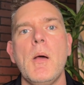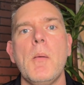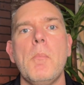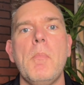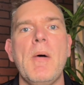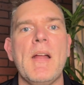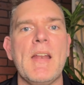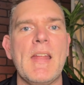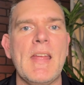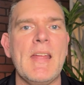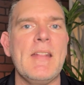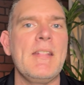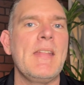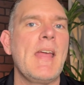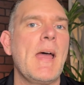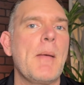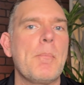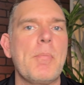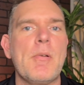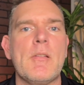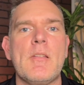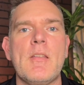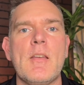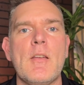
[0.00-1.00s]
But in
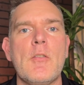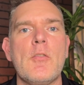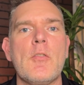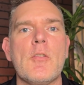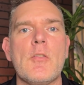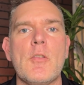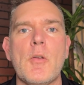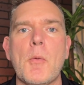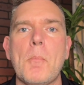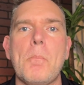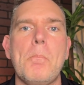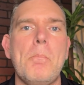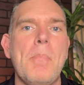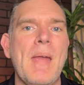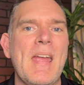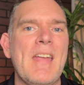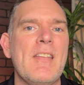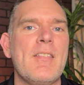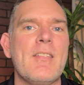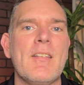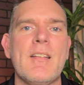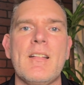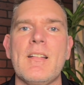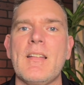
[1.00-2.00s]
that petition, you're
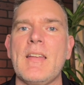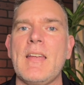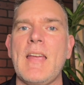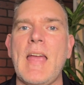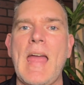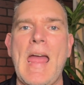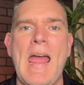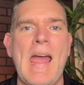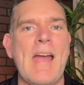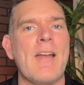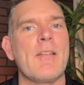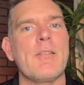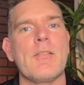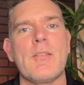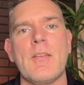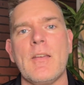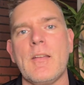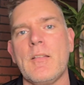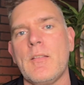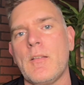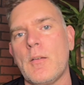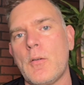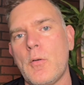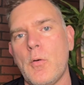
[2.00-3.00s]
basically
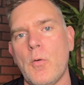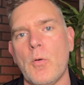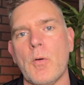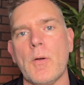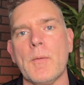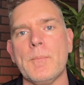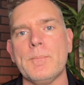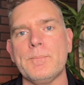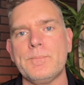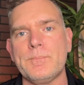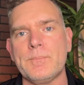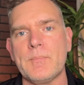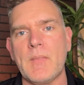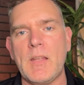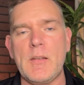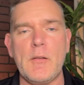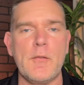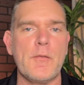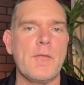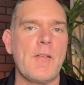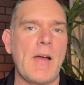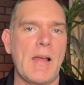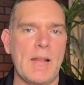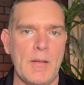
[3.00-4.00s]
asking the court, and
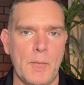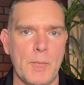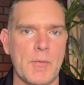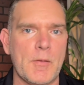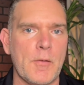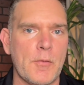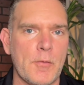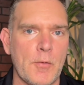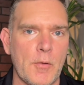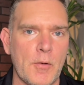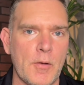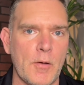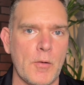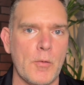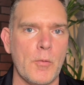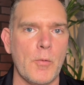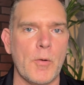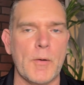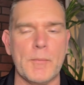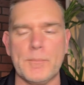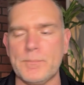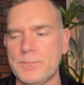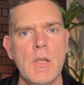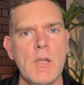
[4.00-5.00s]
you file it with the circuit
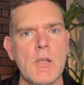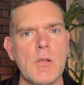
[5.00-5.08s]
court.